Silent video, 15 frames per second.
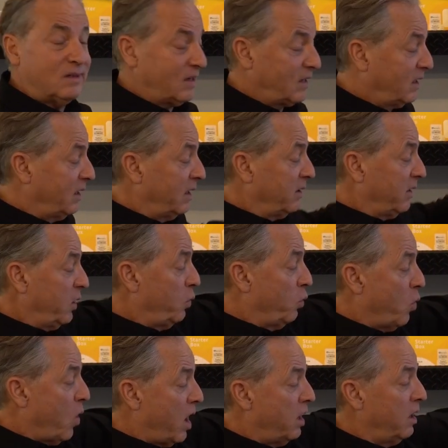clearly
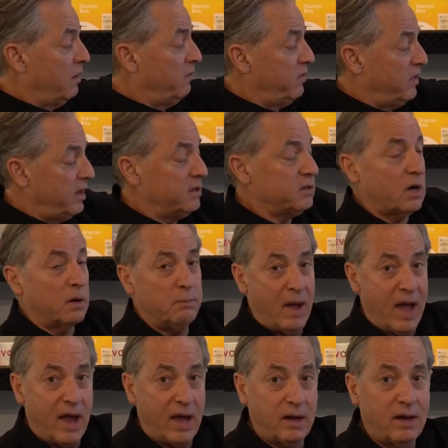one of these are
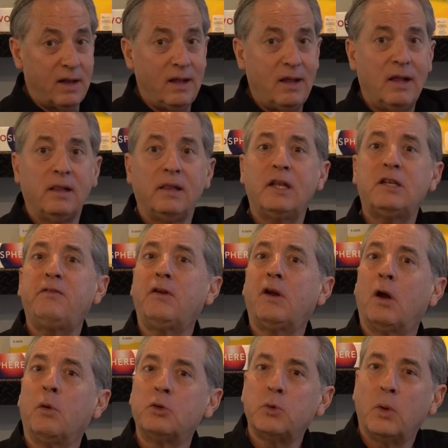bad. Let's figure
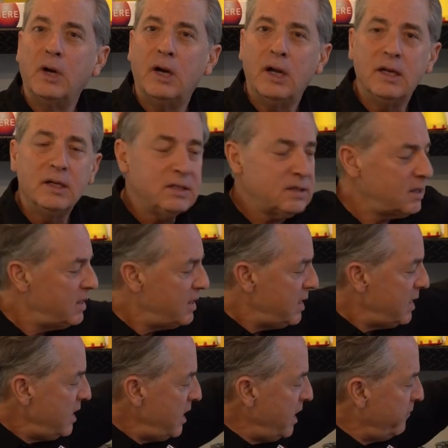out which one it is.
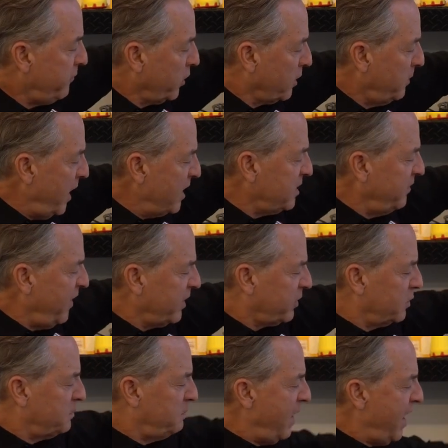If your capacity
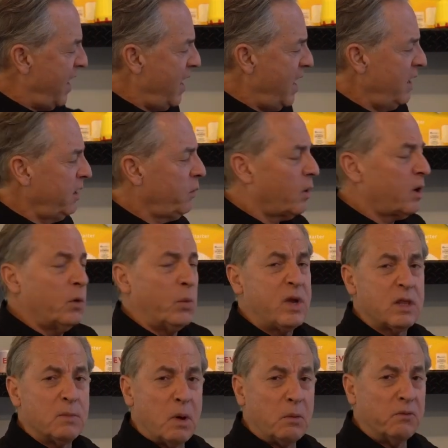factor is bad, we're going to
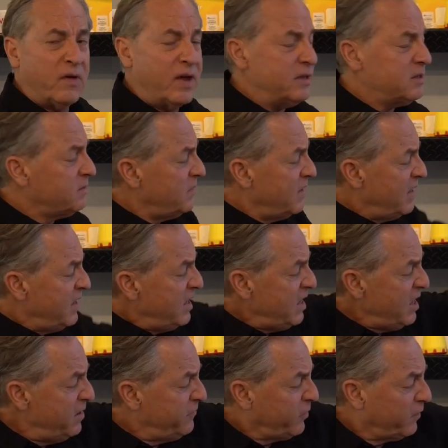weaken the mobile phase.
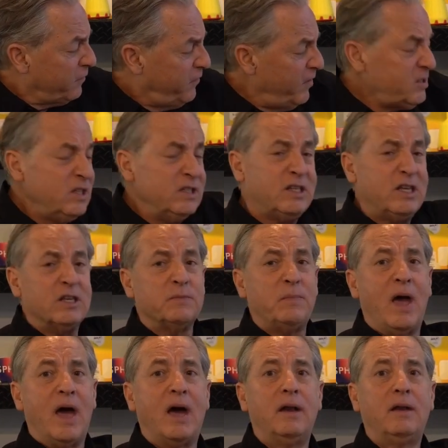If your efficiency is
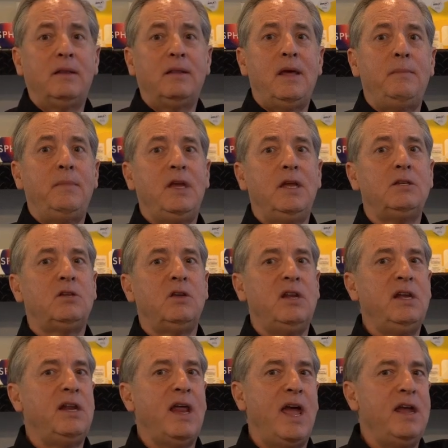bad, that means you
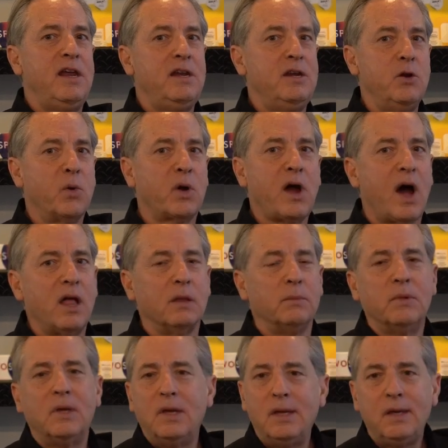need a newer column.
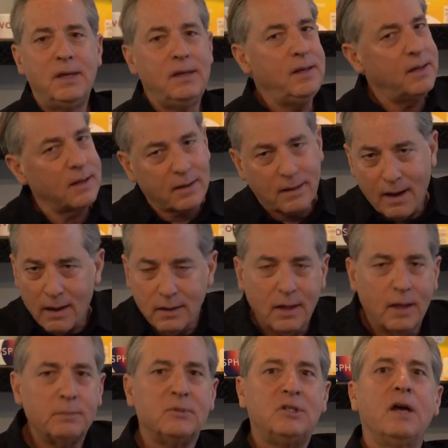You need to call
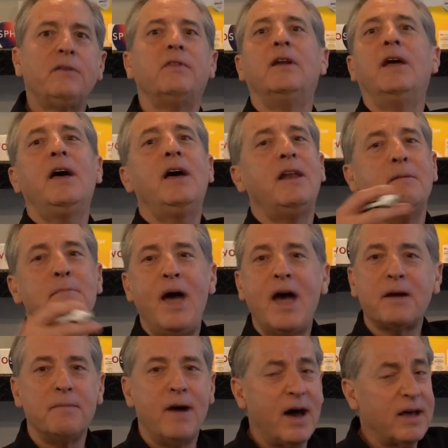up Jeff and Ed at
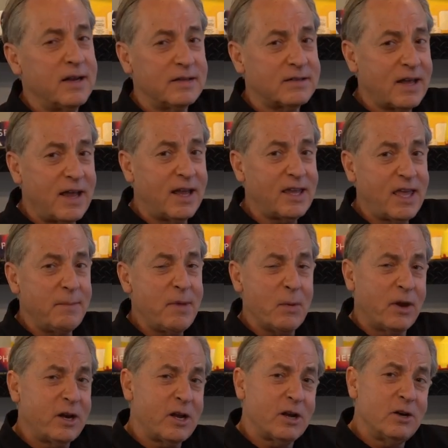MacMod and say, give me
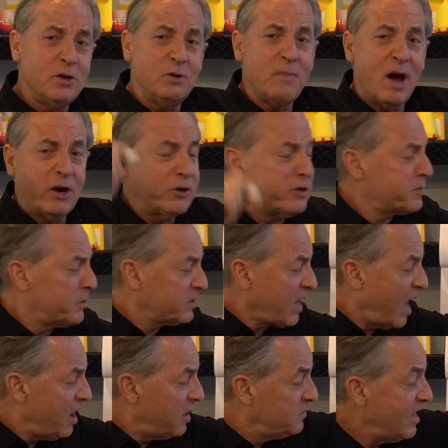one of your new modular dispersed
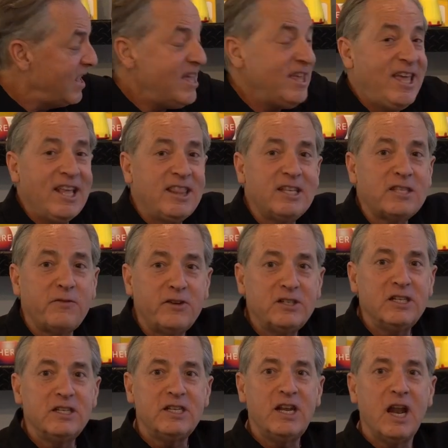columns, get this
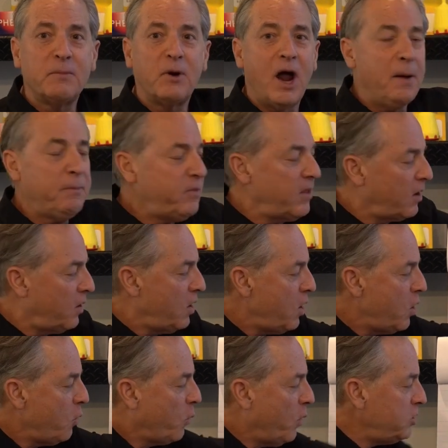efficiency number up there.
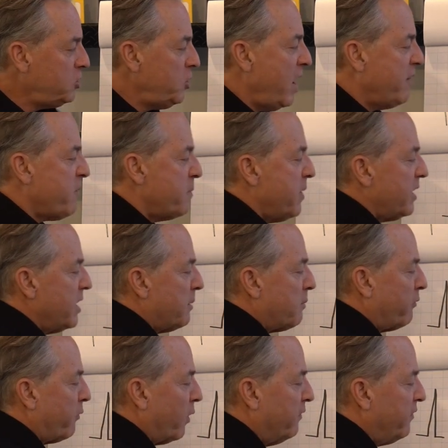Once you have a big
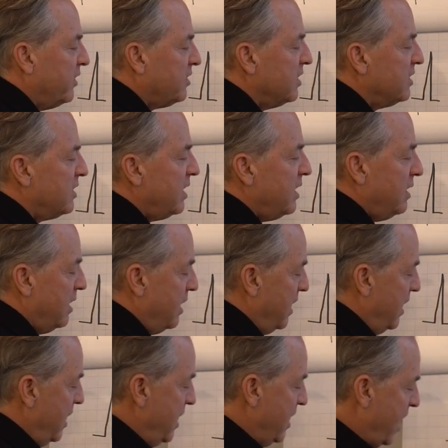number for efficiency,
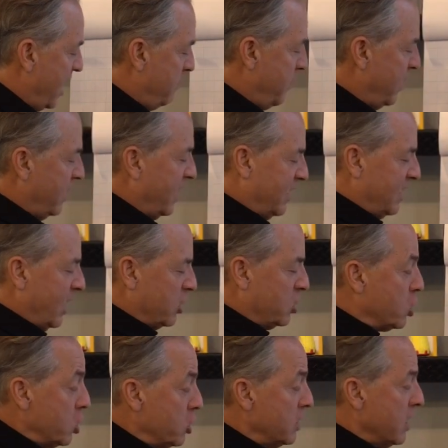you got a
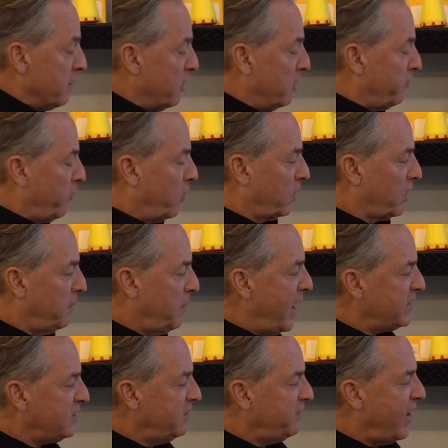good number for
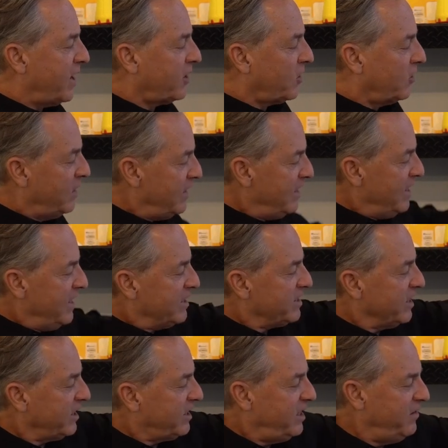capacity factor,
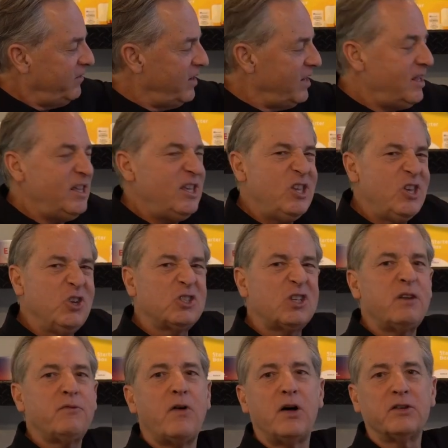selectivity
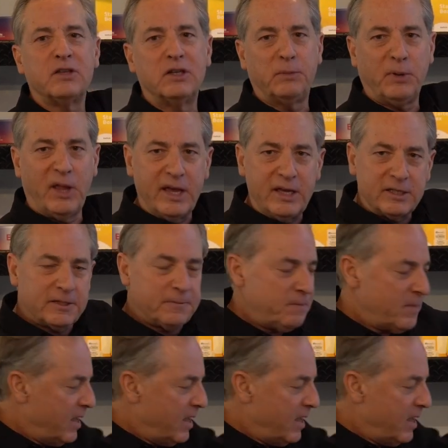usually falls into place.